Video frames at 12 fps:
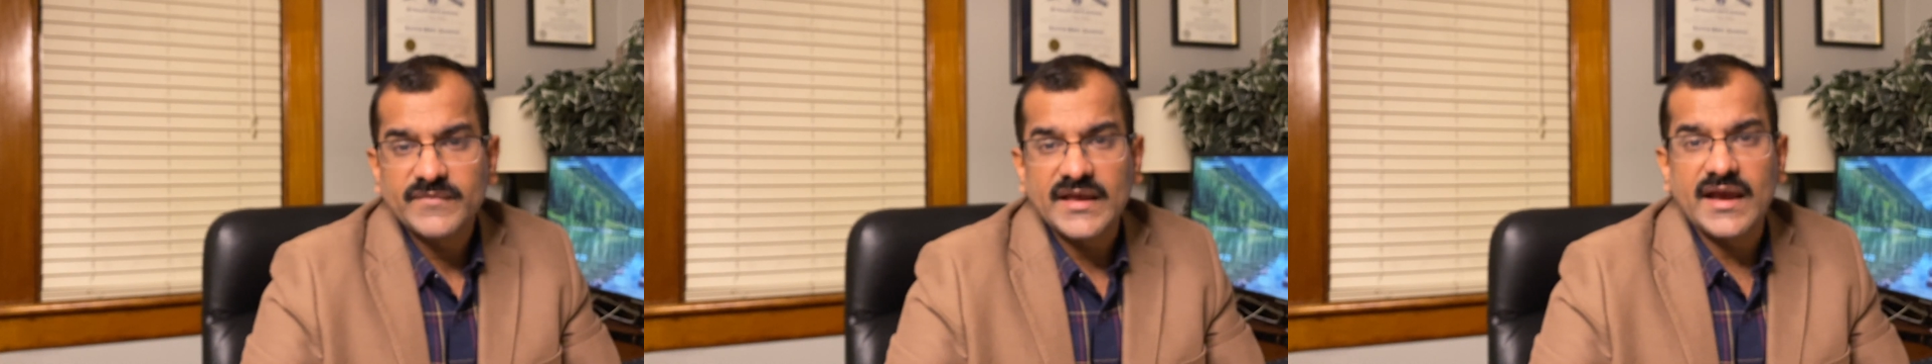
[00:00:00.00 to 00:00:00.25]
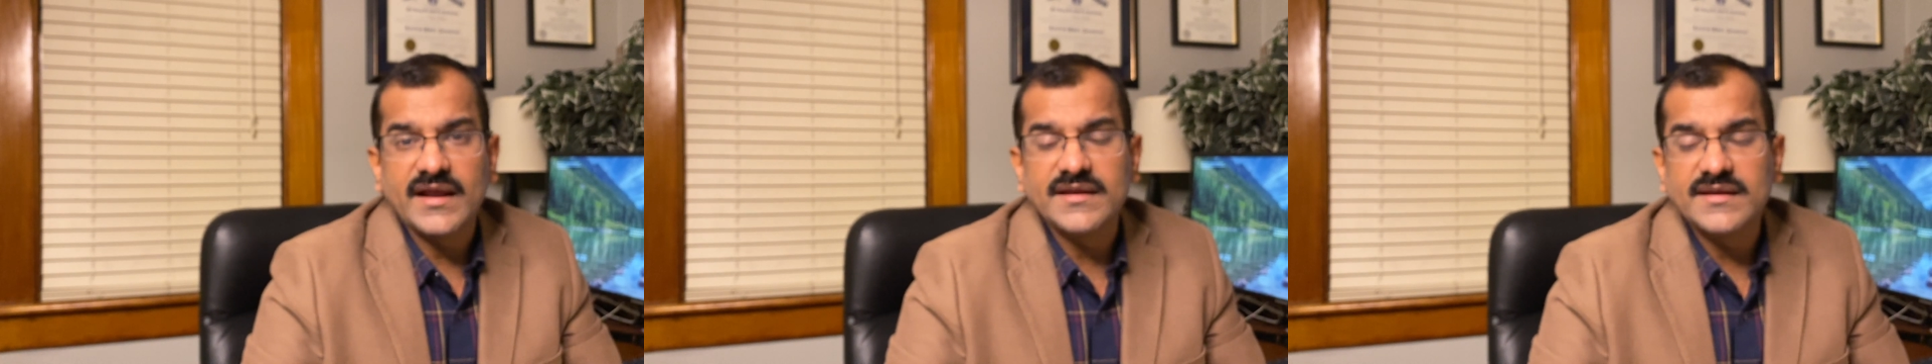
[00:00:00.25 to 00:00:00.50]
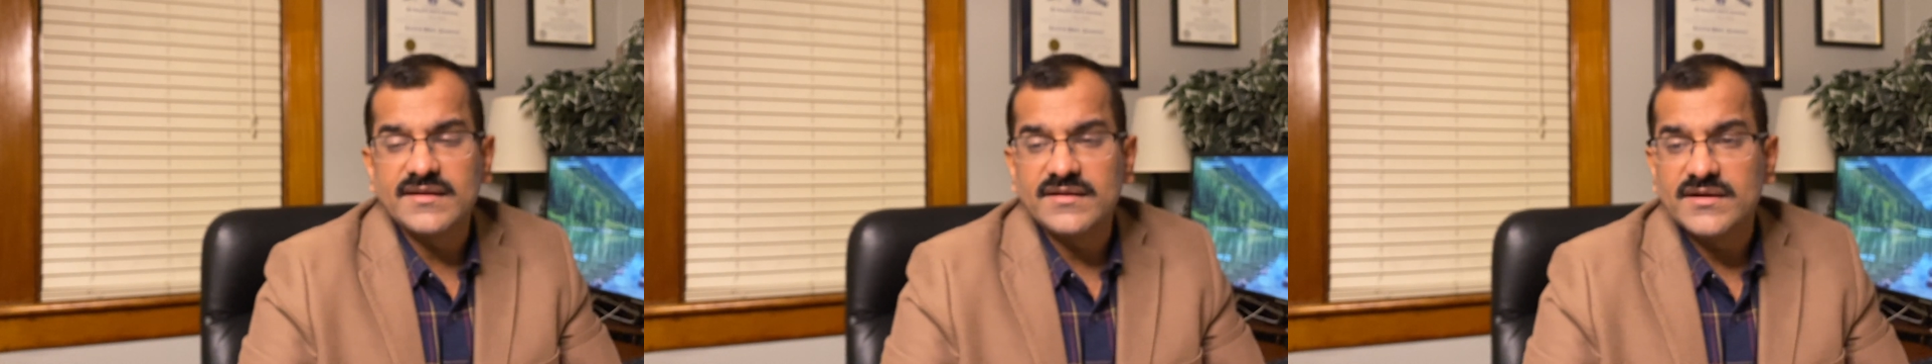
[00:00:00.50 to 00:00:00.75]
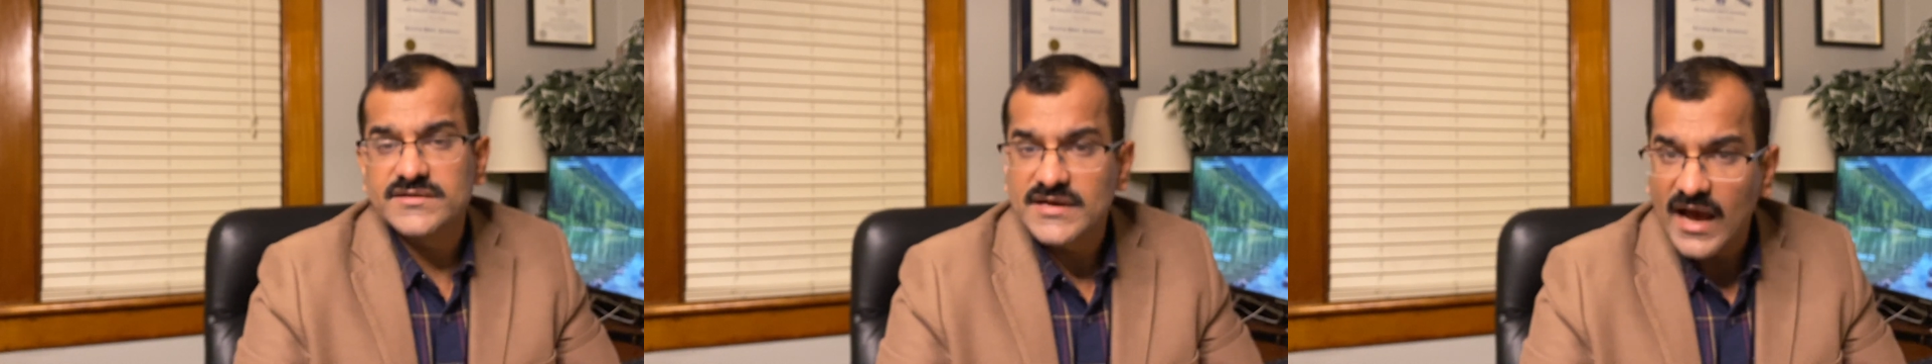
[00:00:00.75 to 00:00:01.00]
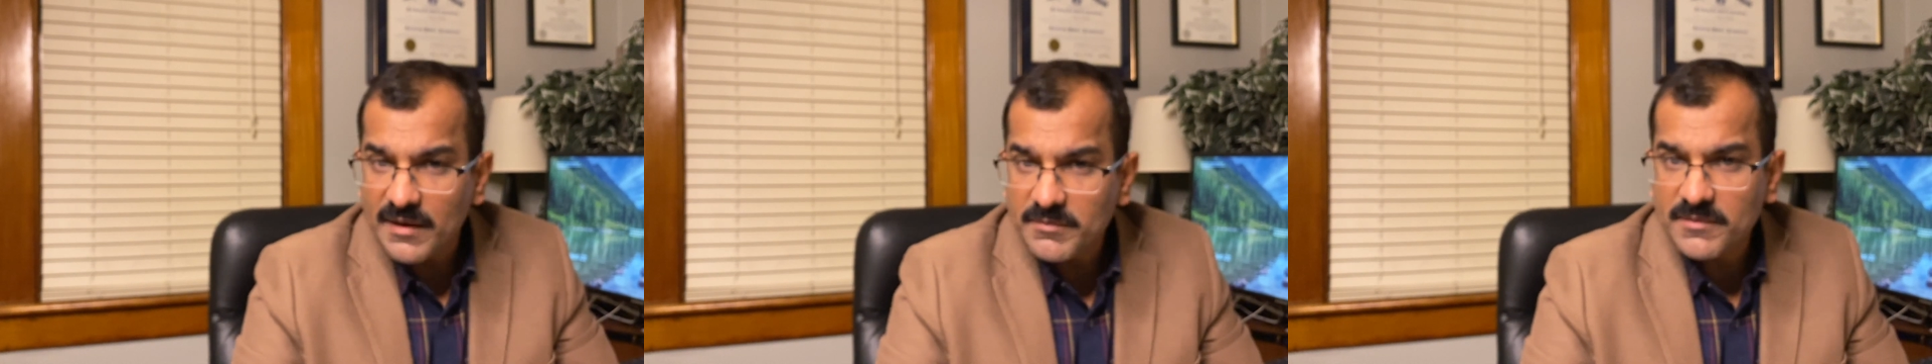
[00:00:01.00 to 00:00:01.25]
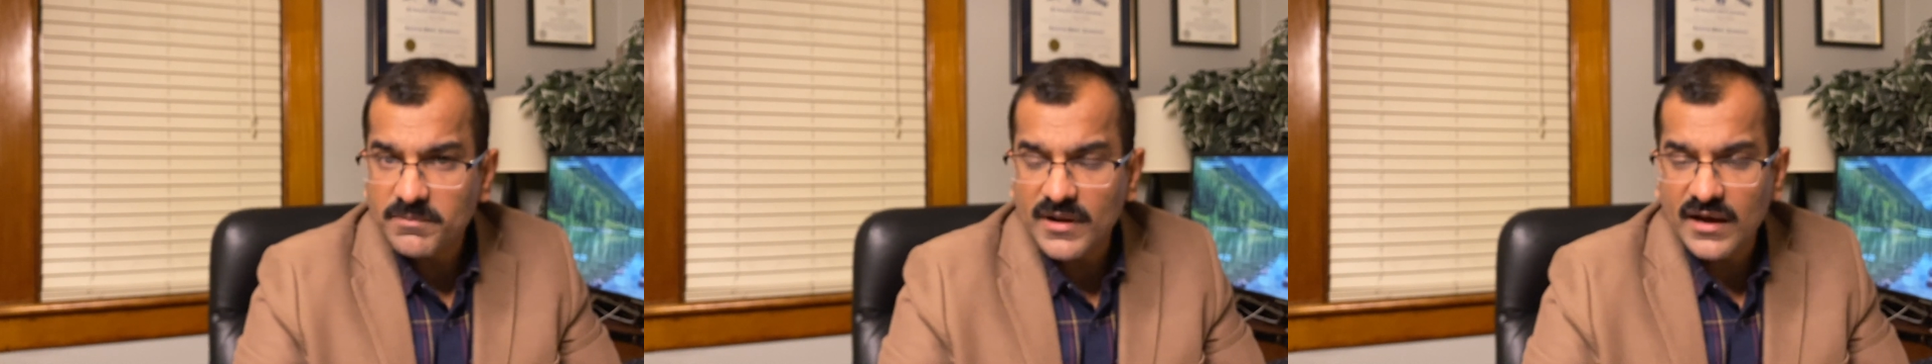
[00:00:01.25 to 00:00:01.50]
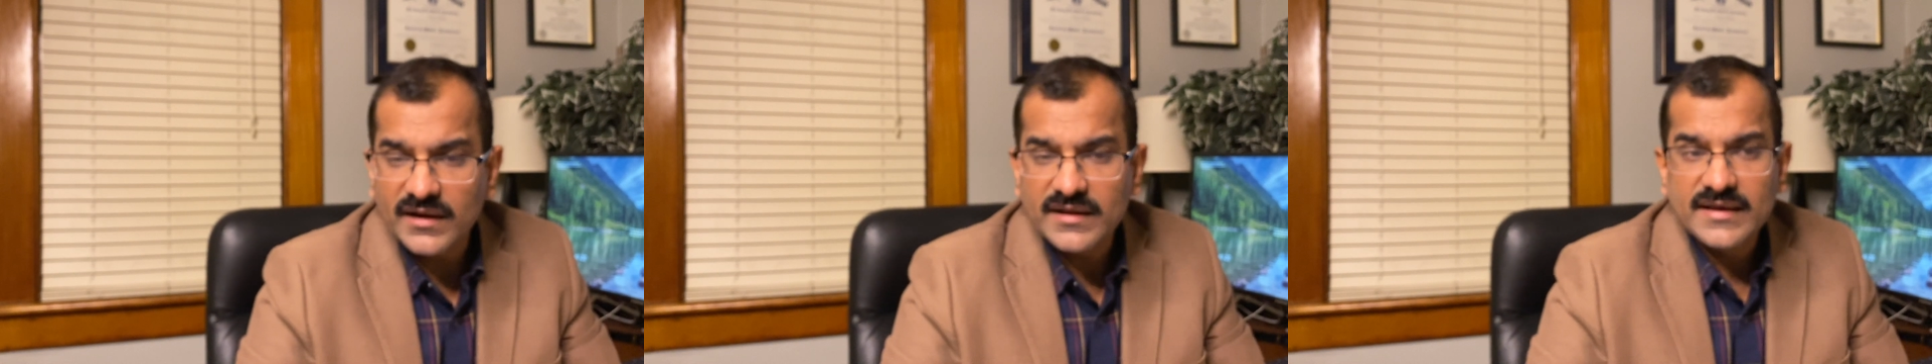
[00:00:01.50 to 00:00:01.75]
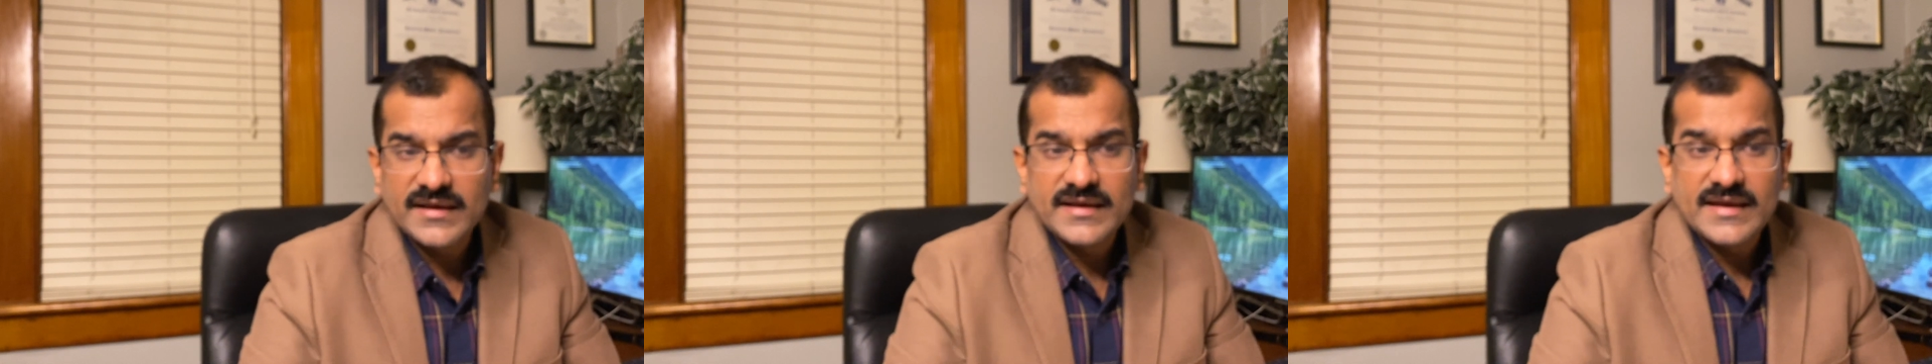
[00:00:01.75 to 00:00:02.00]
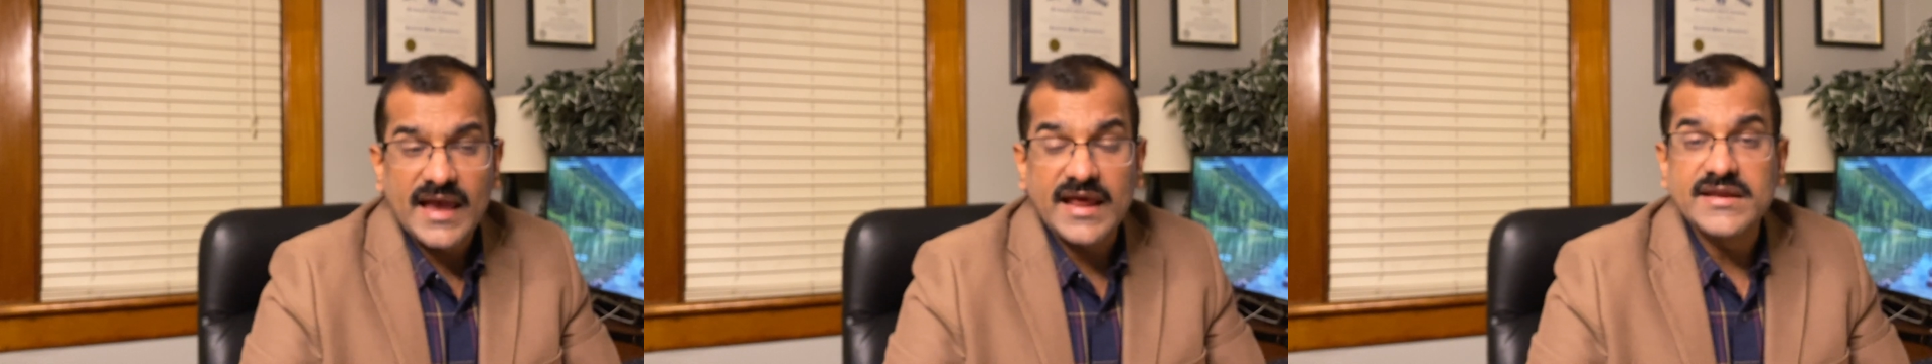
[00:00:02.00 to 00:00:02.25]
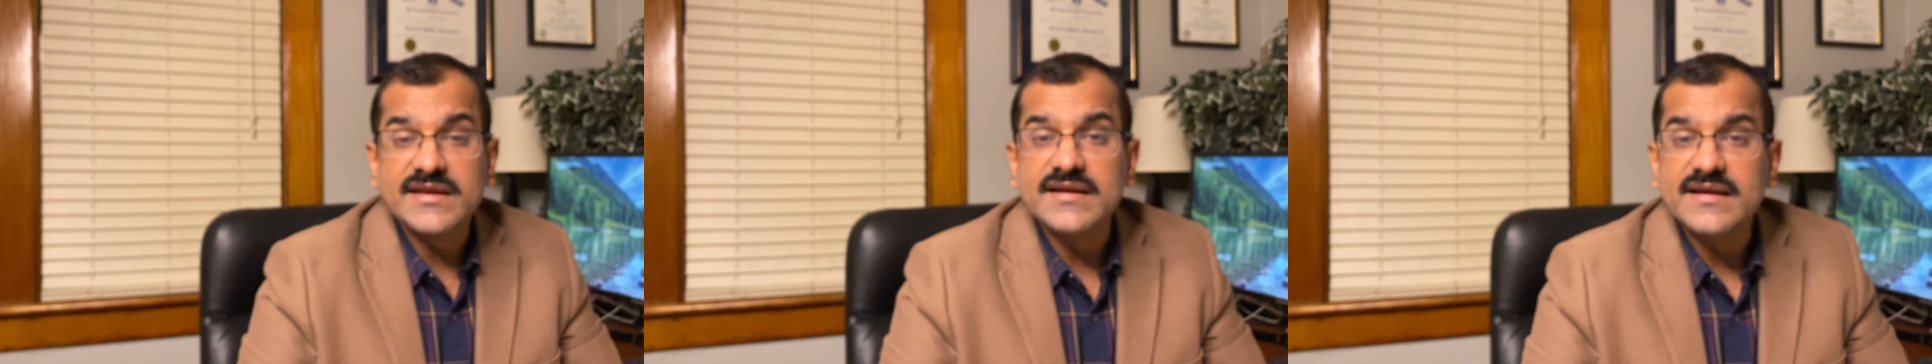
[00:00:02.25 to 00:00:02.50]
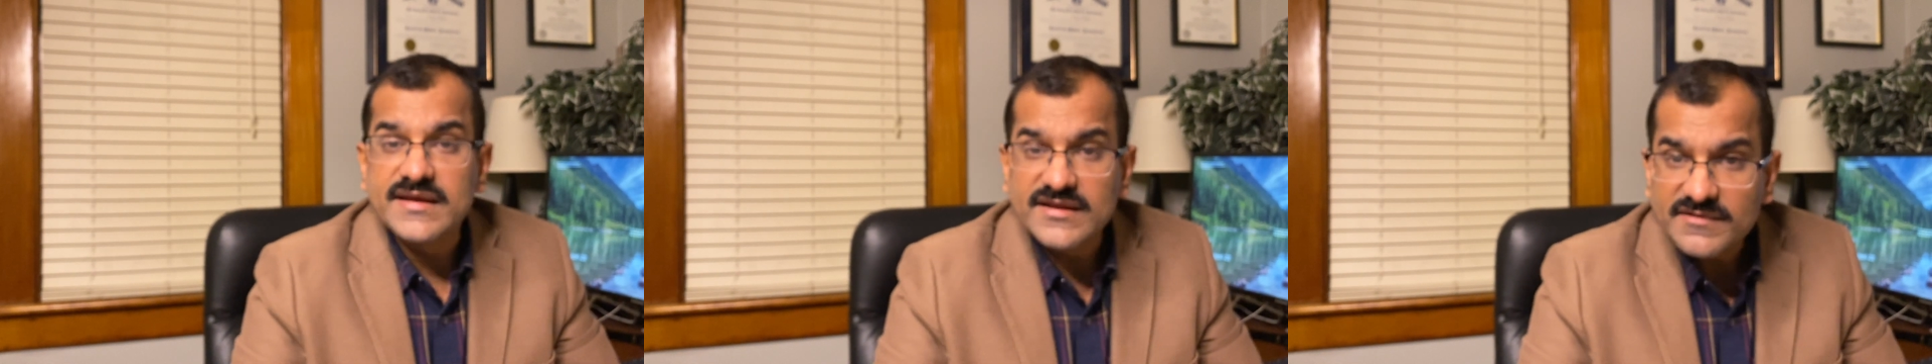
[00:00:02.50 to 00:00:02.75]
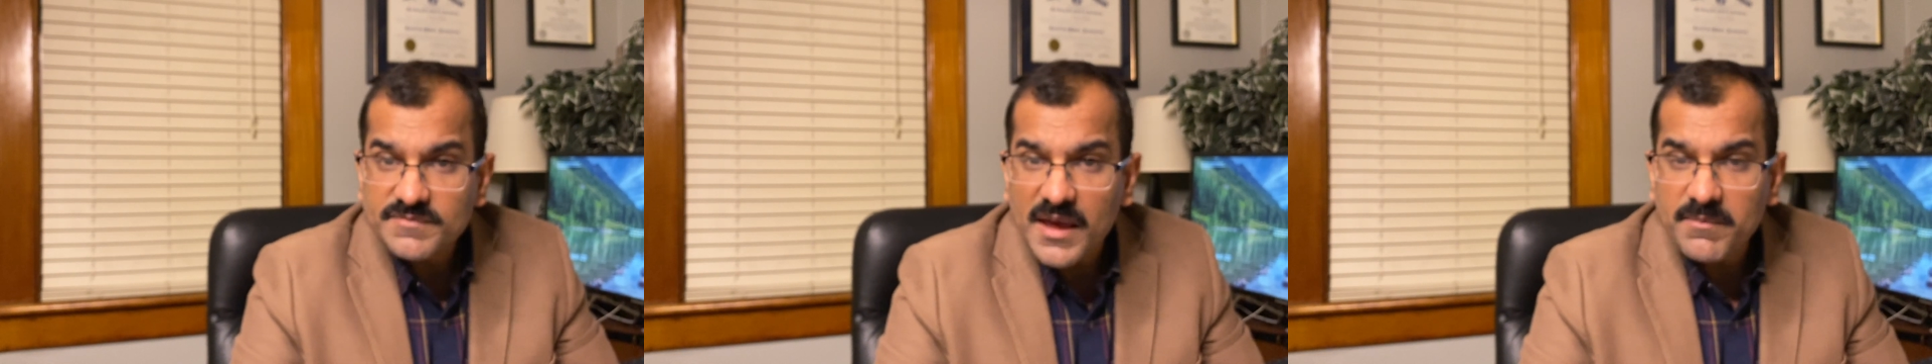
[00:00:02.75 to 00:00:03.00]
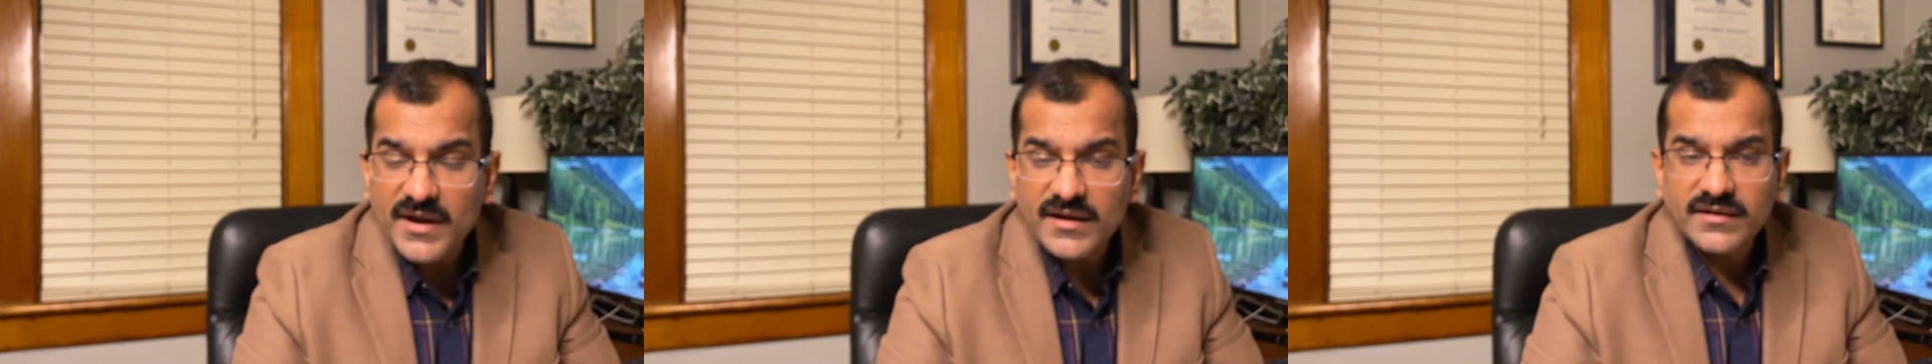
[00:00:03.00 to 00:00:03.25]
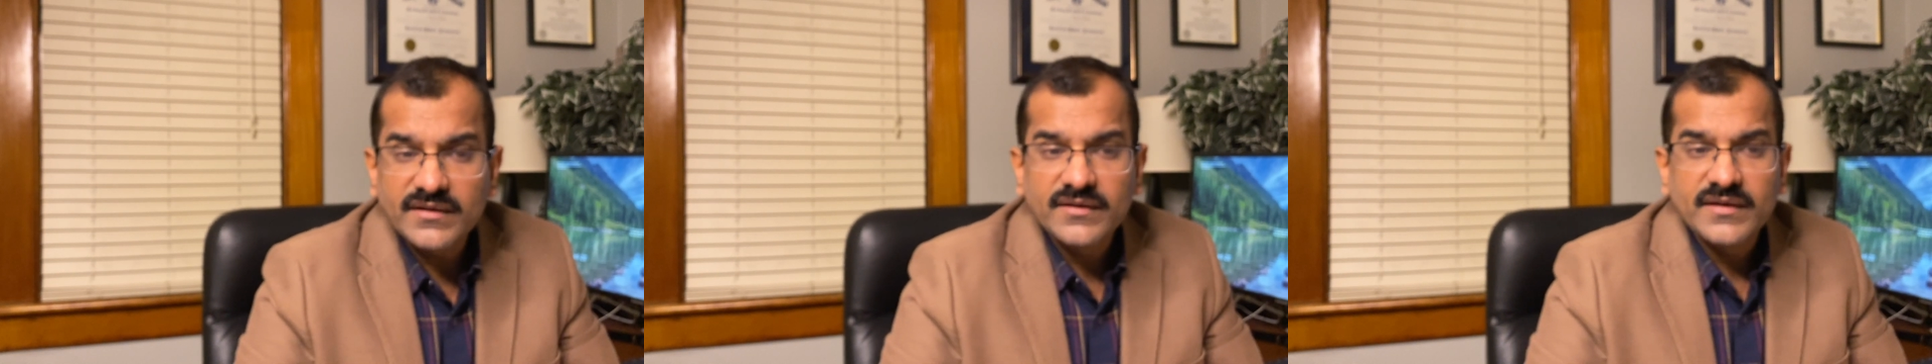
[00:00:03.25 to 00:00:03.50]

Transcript: any retirement plan, any lease payment.